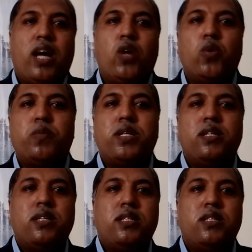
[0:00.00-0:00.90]
I hope
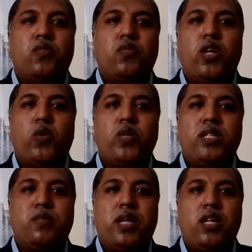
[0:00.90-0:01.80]
this
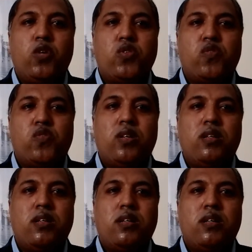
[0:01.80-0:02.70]
video has been
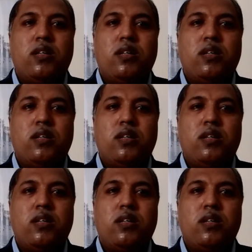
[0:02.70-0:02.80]
useful.